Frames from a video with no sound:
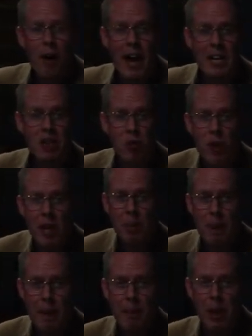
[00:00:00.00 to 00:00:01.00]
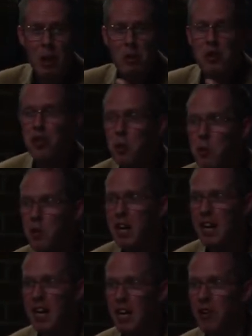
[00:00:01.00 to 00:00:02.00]
it's the real people who do
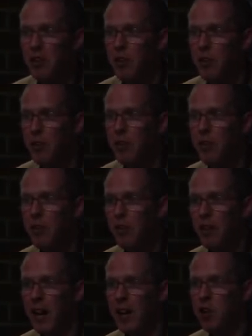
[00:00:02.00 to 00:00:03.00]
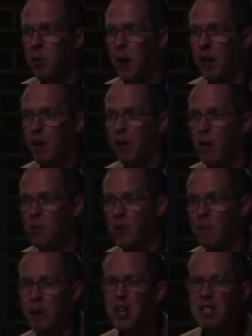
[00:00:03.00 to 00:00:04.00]
need the end to end
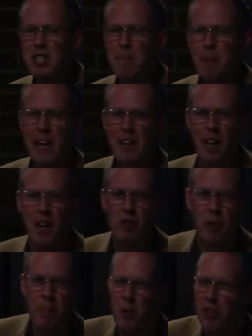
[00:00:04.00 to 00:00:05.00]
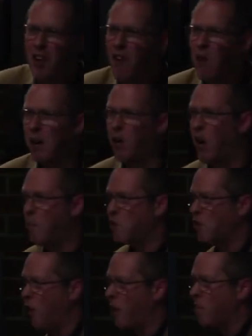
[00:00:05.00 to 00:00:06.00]
encryption, because the bad guys can put their own
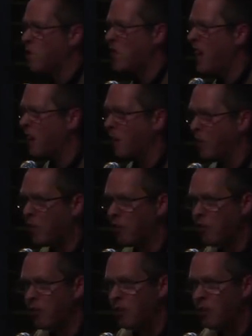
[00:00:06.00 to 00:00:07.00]
encryption on themselves.